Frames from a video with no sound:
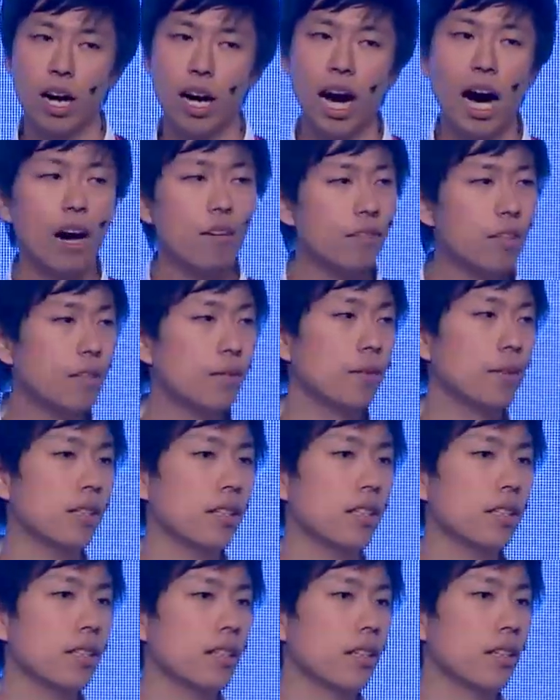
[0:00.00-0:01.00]

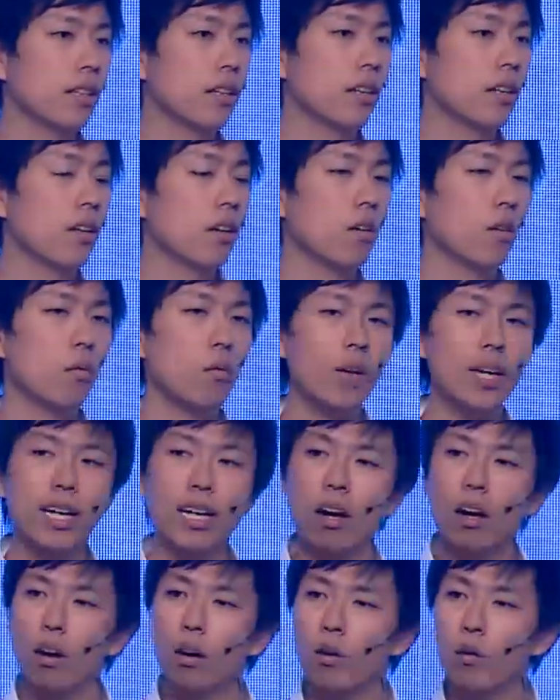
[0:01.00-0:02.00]
However, we
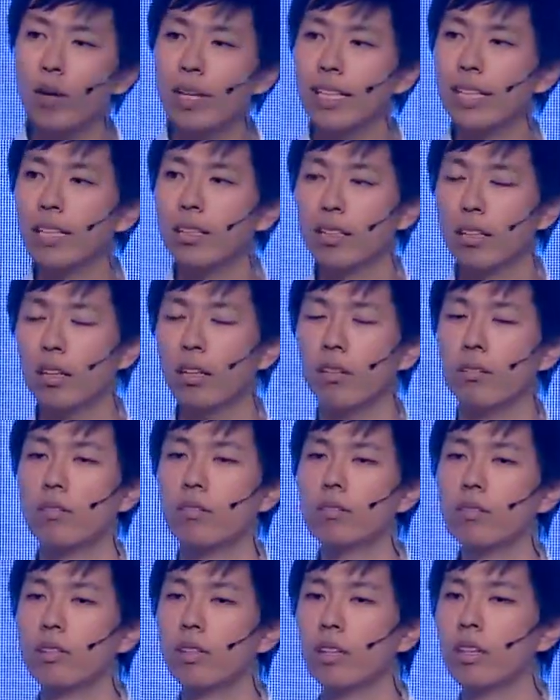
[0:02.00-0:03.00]
already
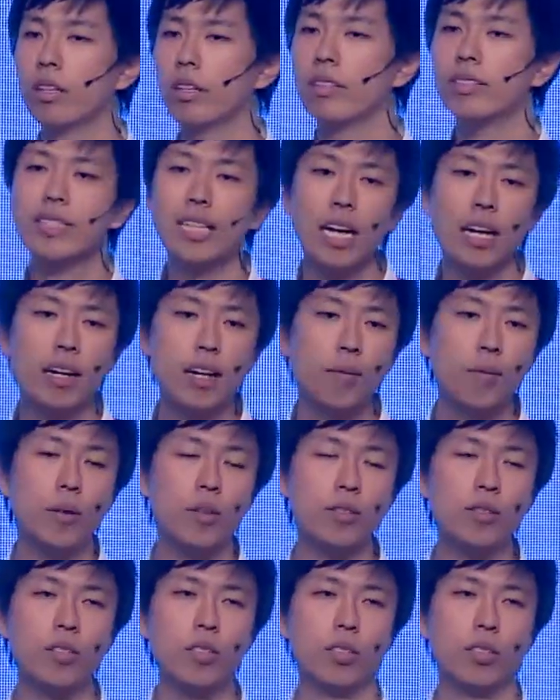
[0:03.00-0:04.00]
know the
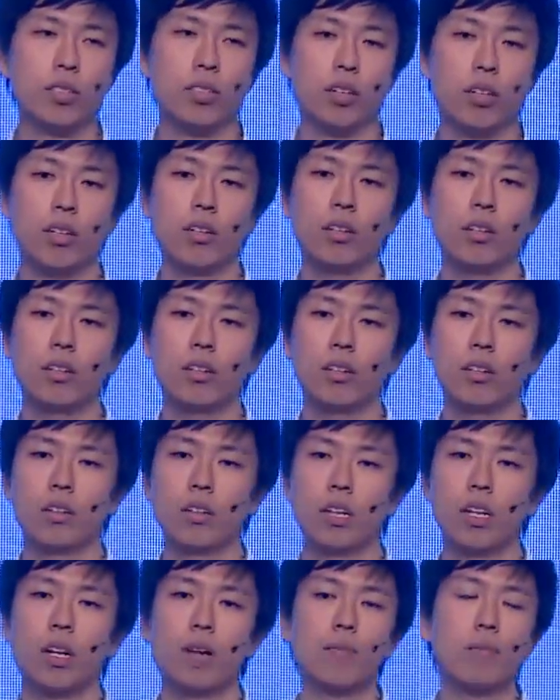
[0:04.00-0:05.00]
revolution
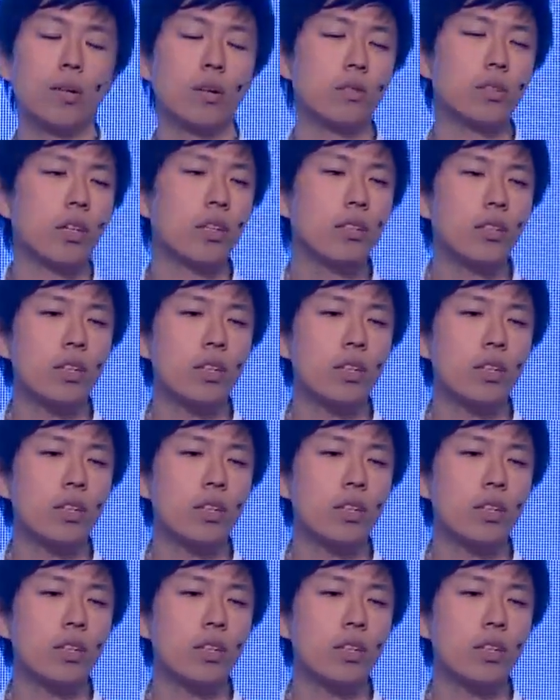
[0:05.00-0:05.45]
brought